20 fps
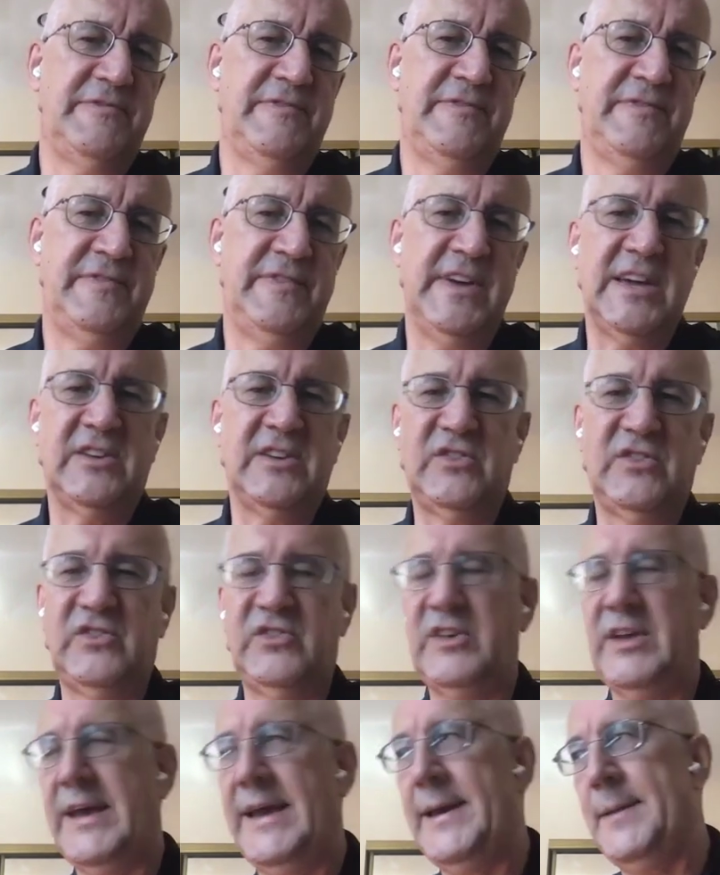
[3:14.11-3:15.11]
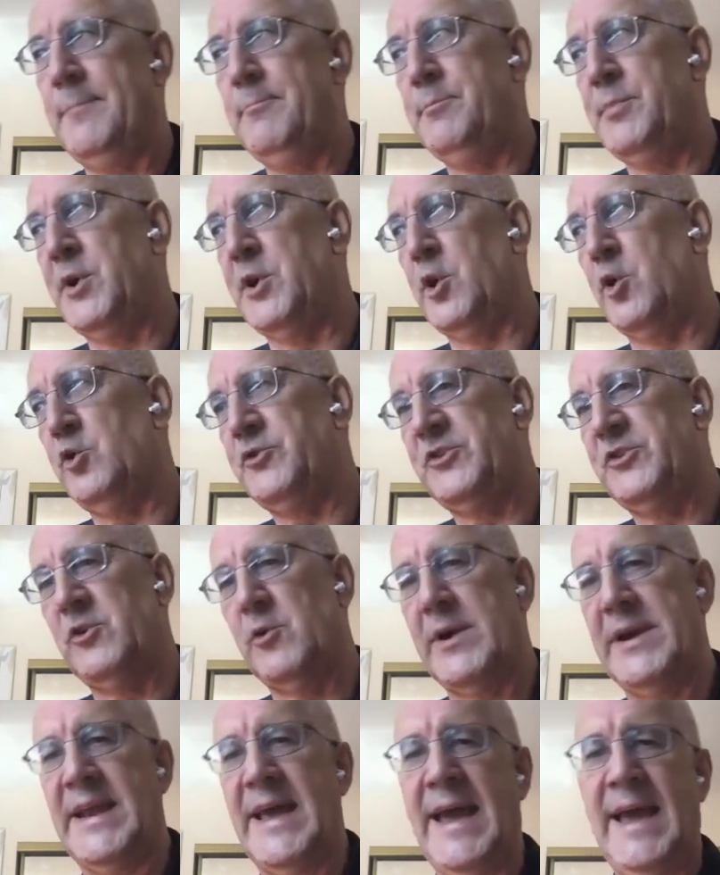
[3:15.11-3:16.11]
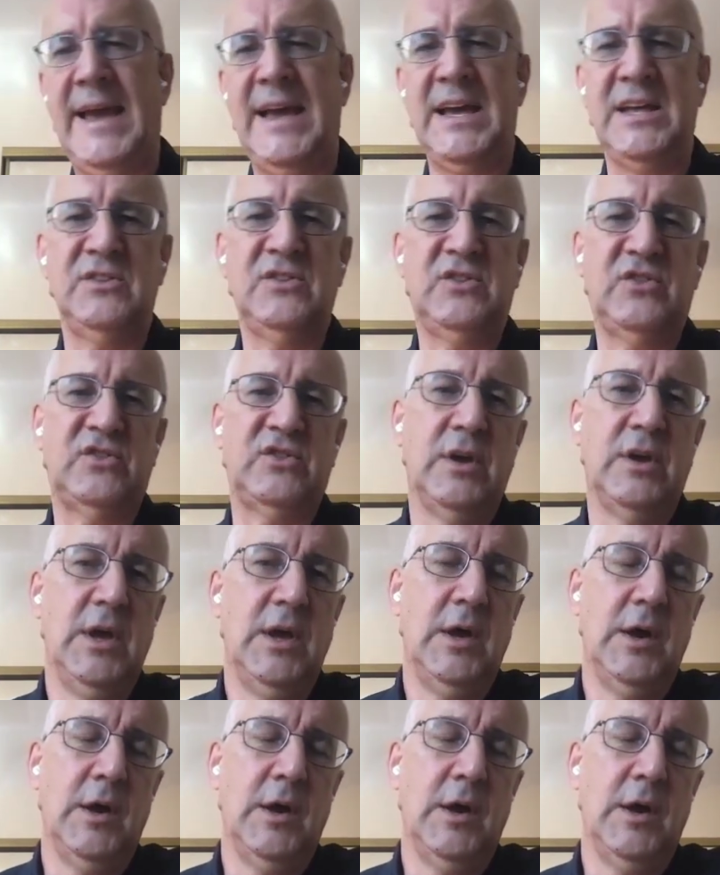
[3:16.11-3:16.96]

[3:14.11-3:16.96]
fix, but also enhance